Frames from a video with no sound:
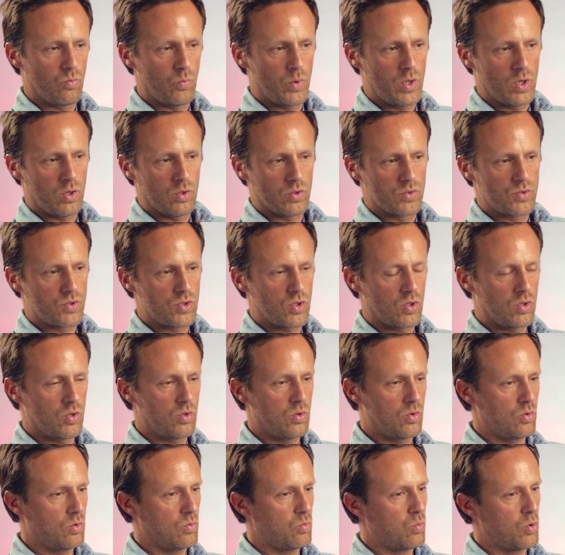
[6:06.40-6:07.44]
We
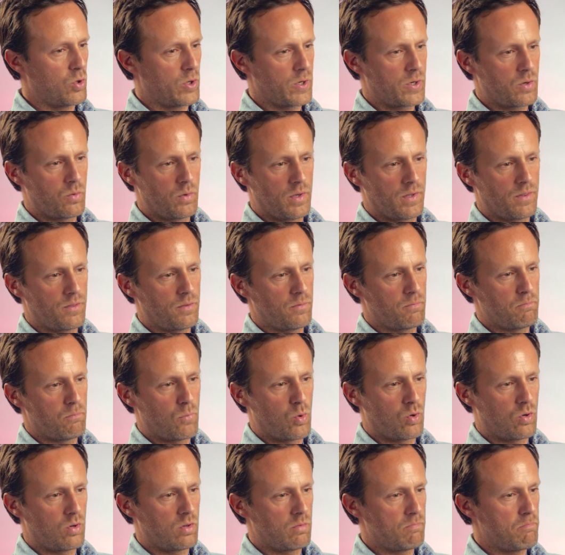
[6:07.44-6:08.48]
also work with
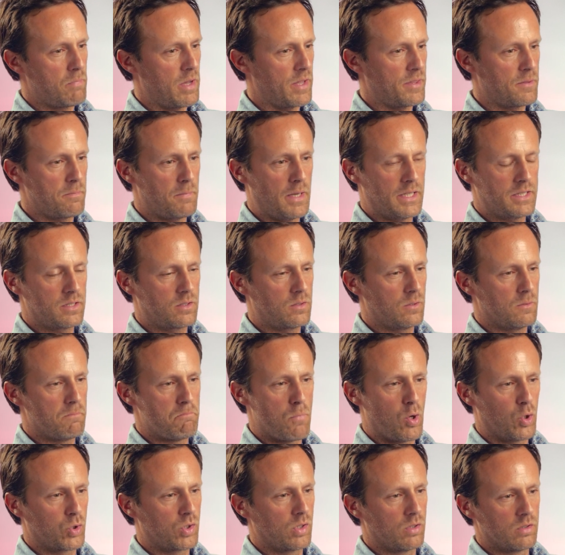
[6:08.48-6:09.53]
more mathematical
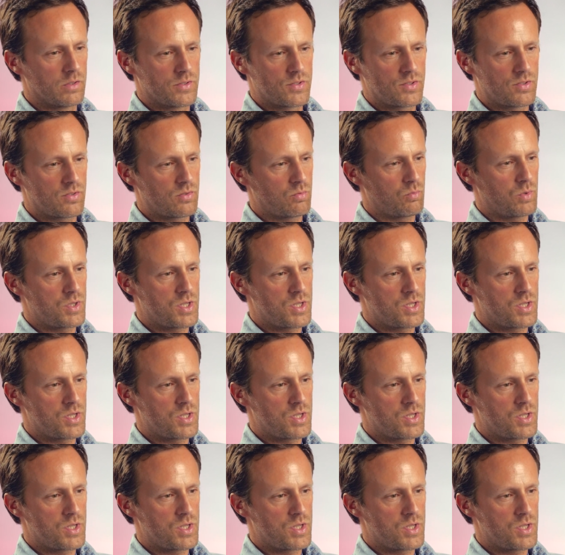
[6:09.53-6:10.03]
models,